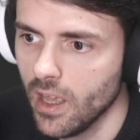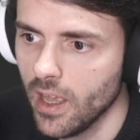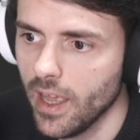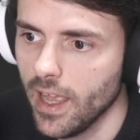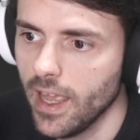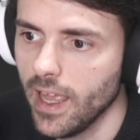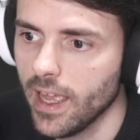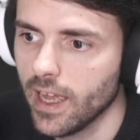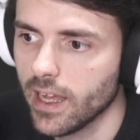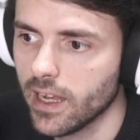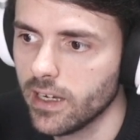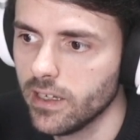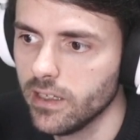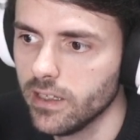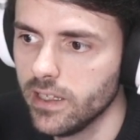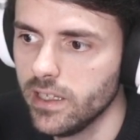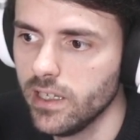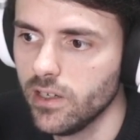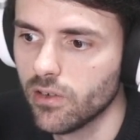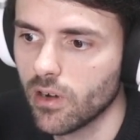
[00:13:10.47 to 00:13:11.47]
And
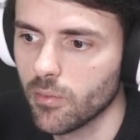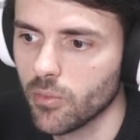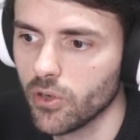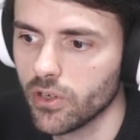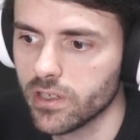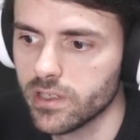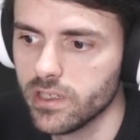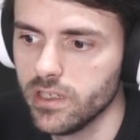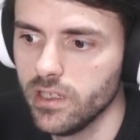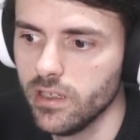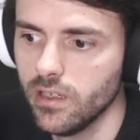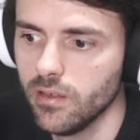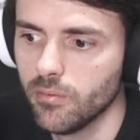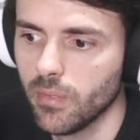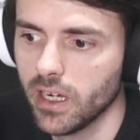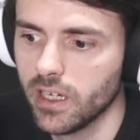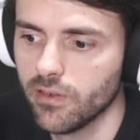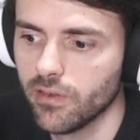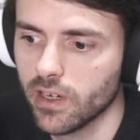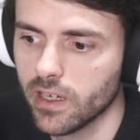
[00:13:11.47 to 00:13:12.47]
here I'm going to see my
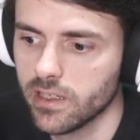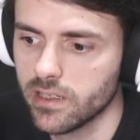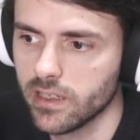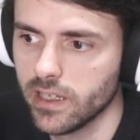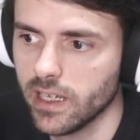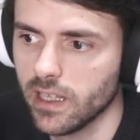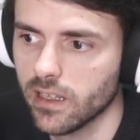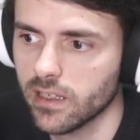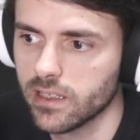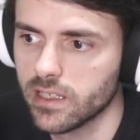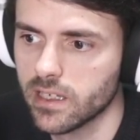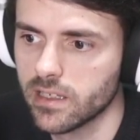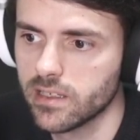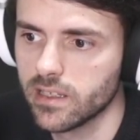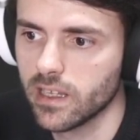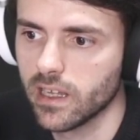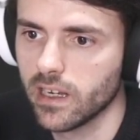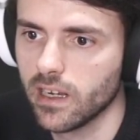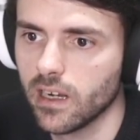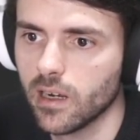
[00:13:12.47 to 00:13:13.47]
device, the Galaxy
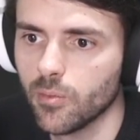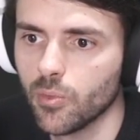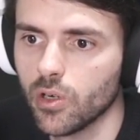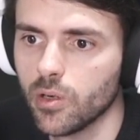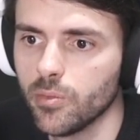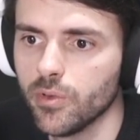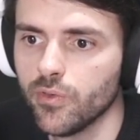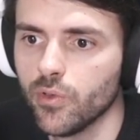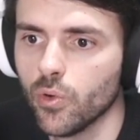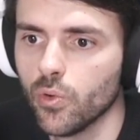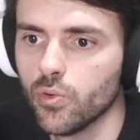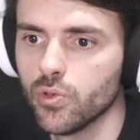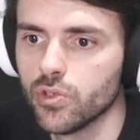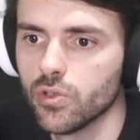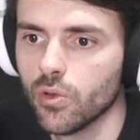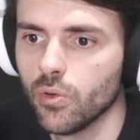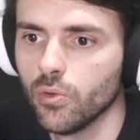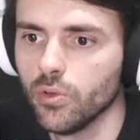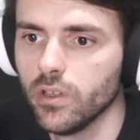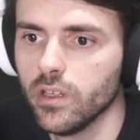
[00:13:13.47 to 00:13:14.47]
S10, and I'm going to be focused
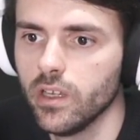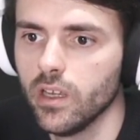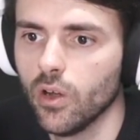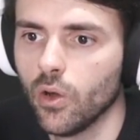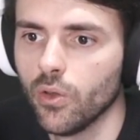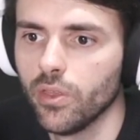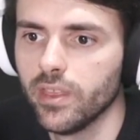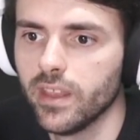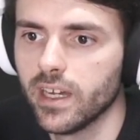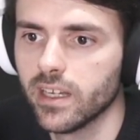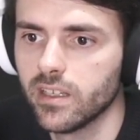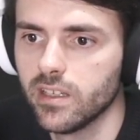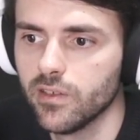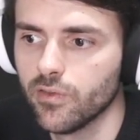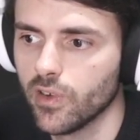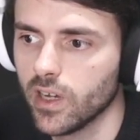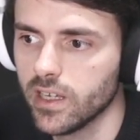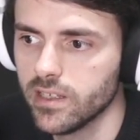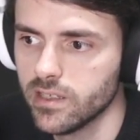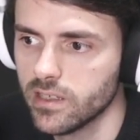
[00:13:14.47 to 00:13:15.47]
only on that
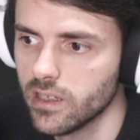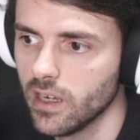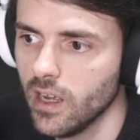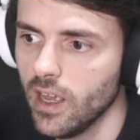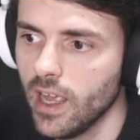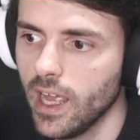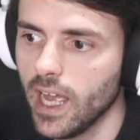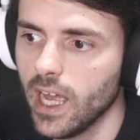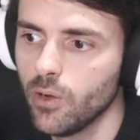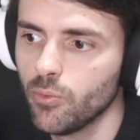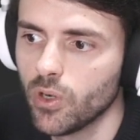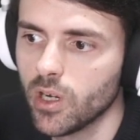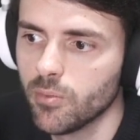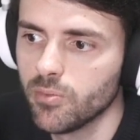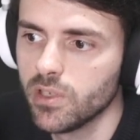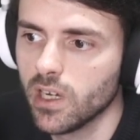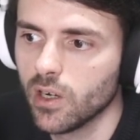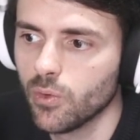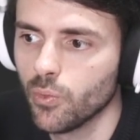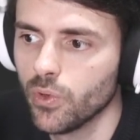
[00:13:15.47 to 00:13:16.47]
device. And when I'm
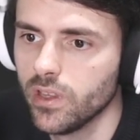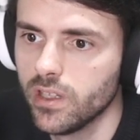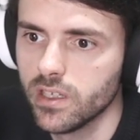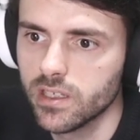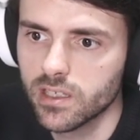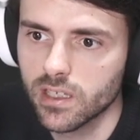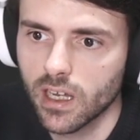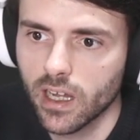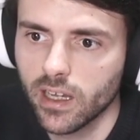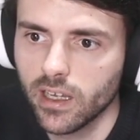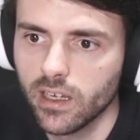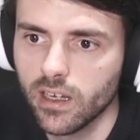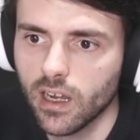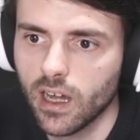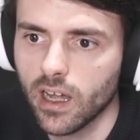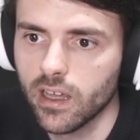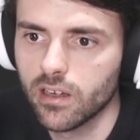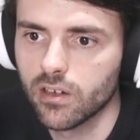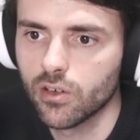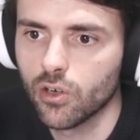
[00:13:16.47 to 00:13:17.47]
done with this, I can
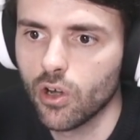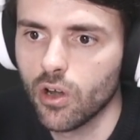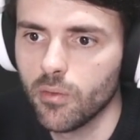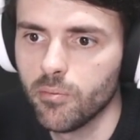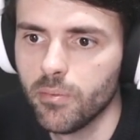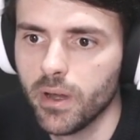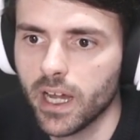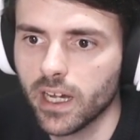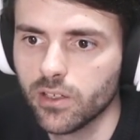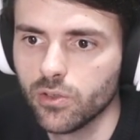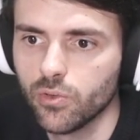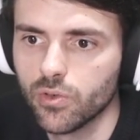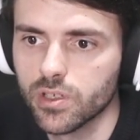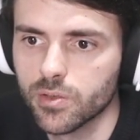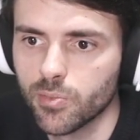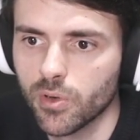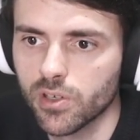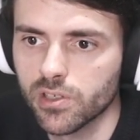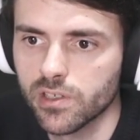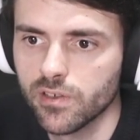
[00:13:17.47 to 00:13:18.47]
either hop back to
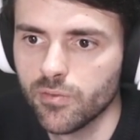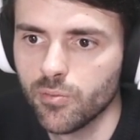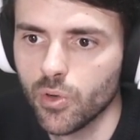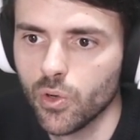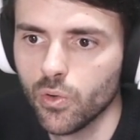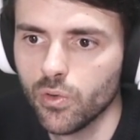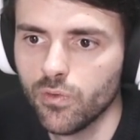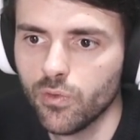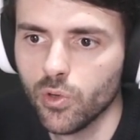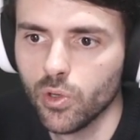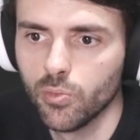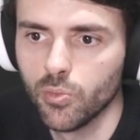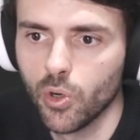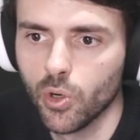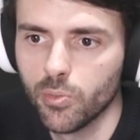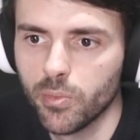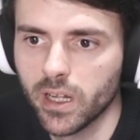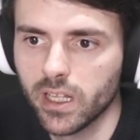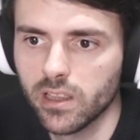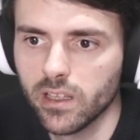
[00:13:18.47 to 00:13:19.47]
responsive mode, full mode
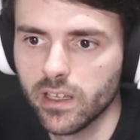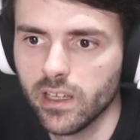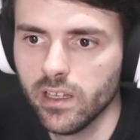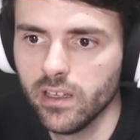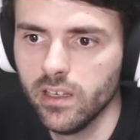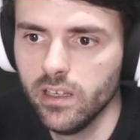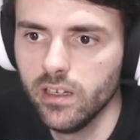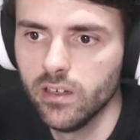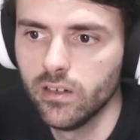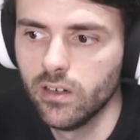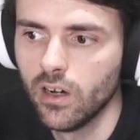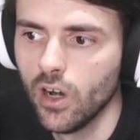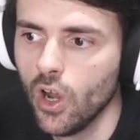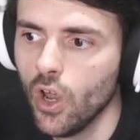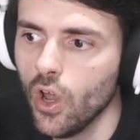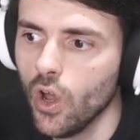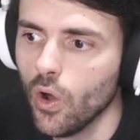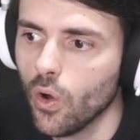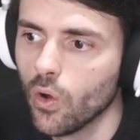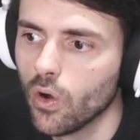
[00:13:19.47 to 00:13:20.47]
by clicking here,
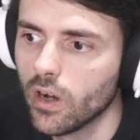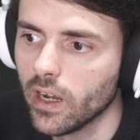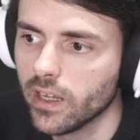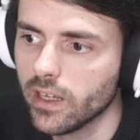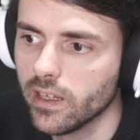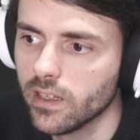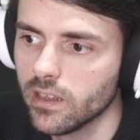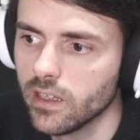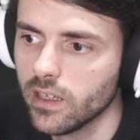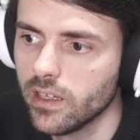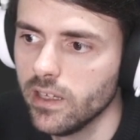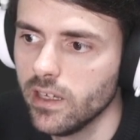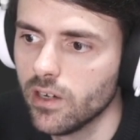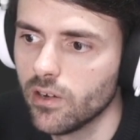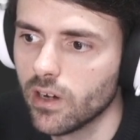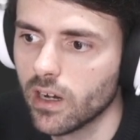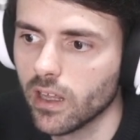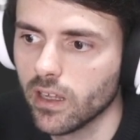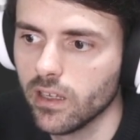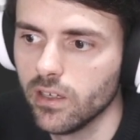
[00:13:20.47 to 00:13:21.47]
or I can click here
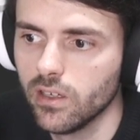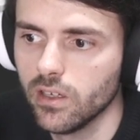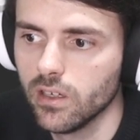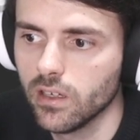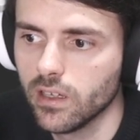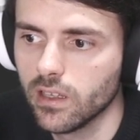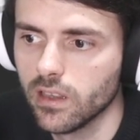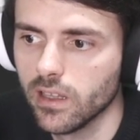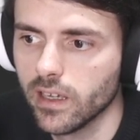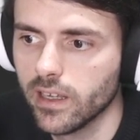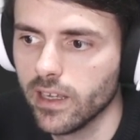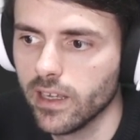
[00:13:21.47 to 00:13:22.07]
and I can click